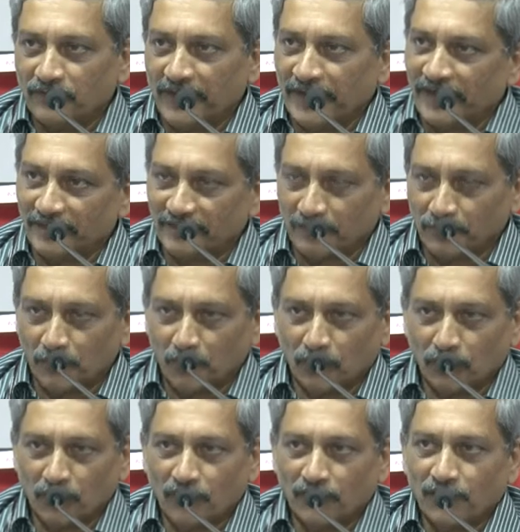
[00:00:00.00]
We had a
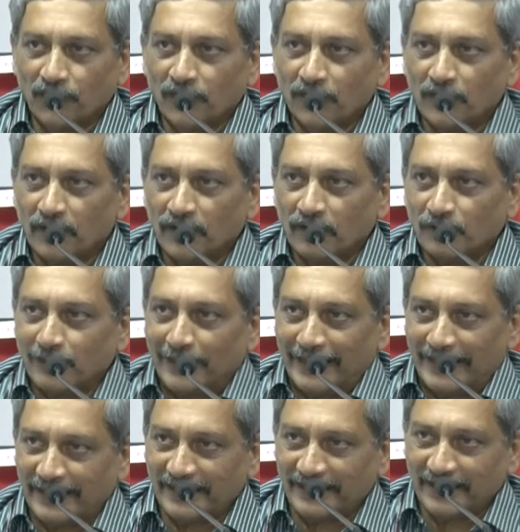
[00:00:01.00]
support of
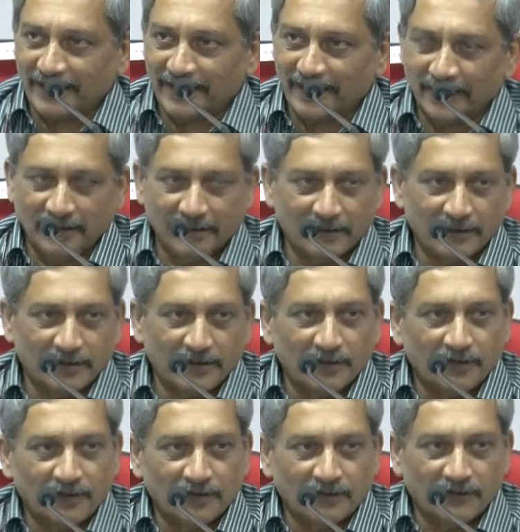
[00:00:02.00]
23.
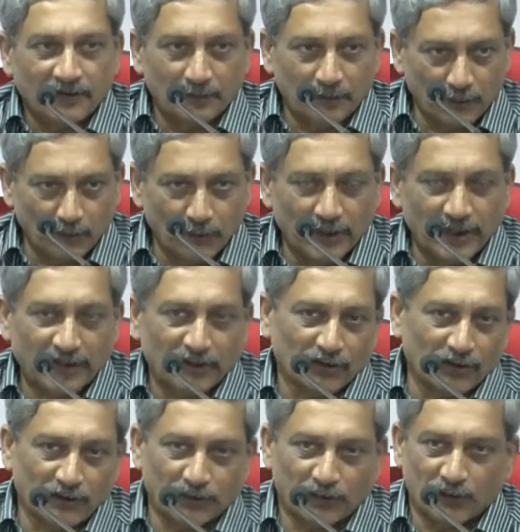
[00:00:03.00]
We proved it
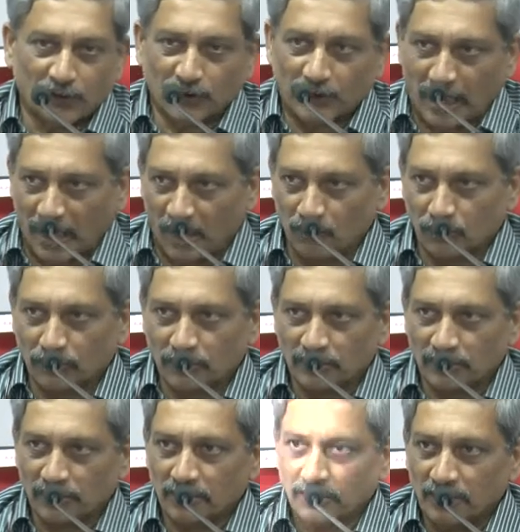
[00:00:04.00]
on the floor of the house,
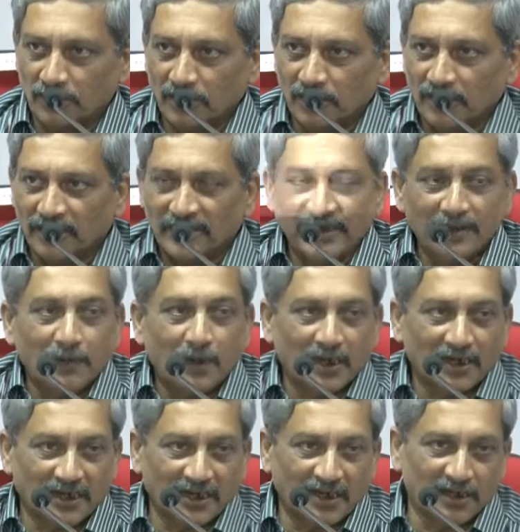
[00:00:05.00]

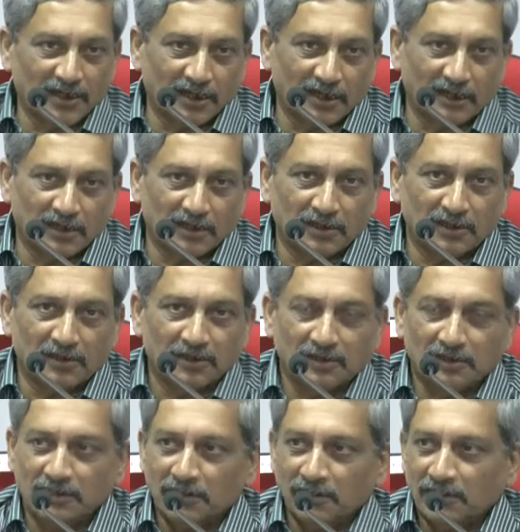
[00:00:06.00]
debunking the
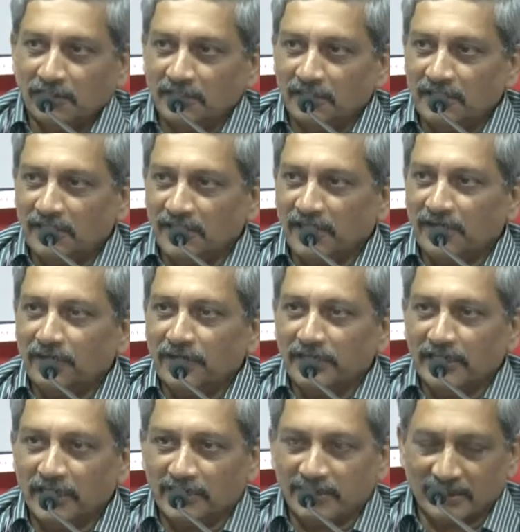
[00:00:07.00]

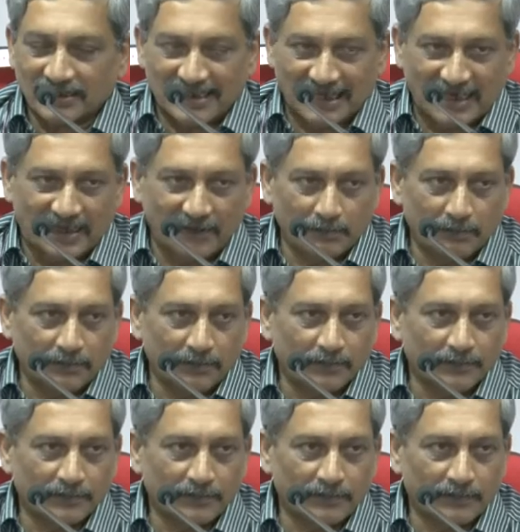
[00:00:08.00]
Digvijay's claim
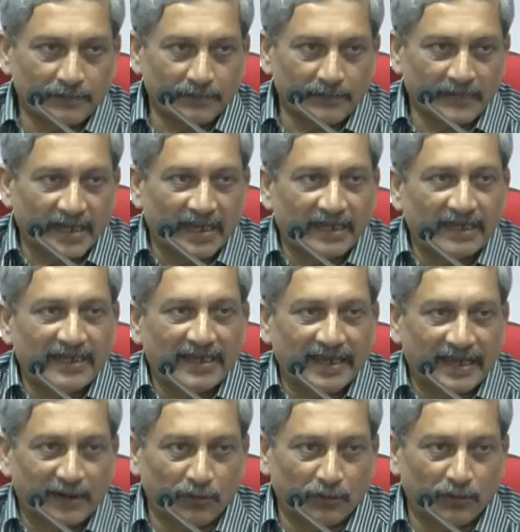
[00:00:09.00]
that they
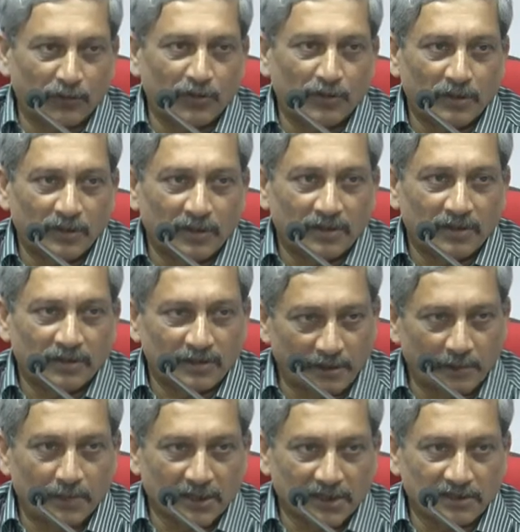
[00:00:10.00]
have
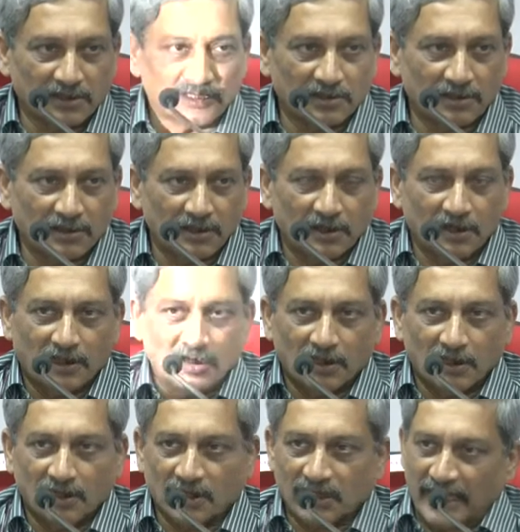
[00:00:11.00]
numbers.
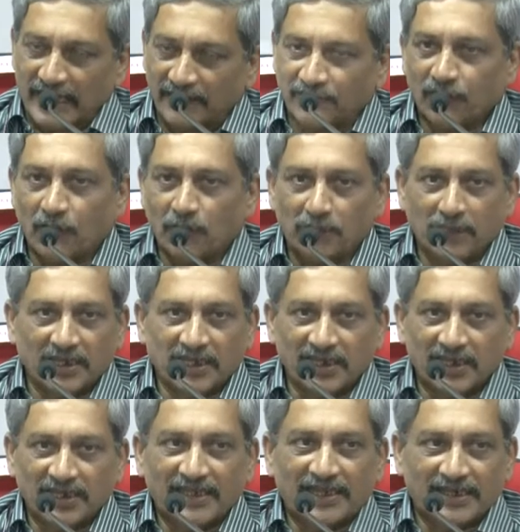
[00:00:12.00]
Right from
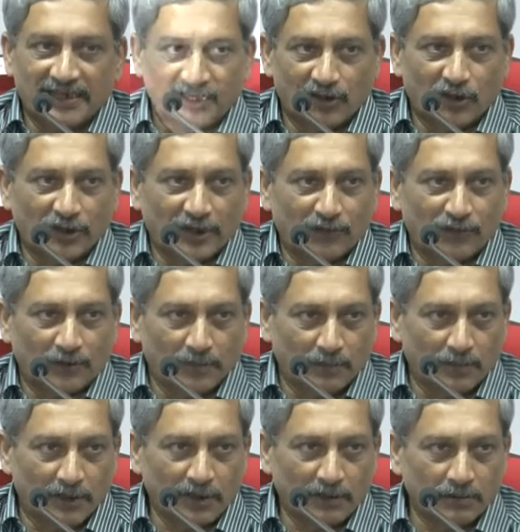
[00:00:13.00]
beginning, they did not have
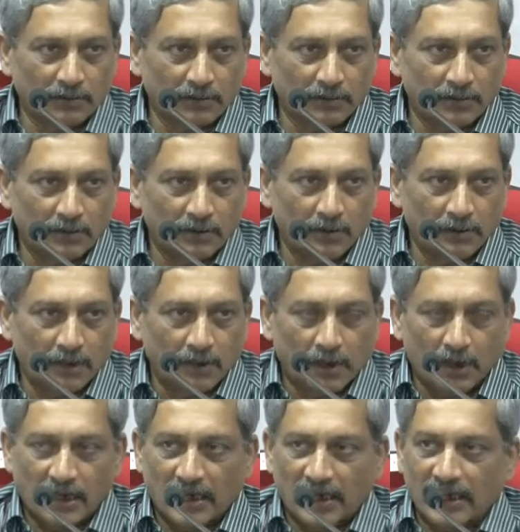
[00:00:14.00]
number,
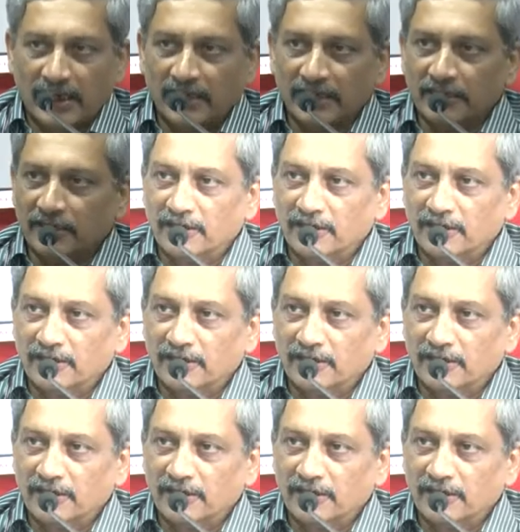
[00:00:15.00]
and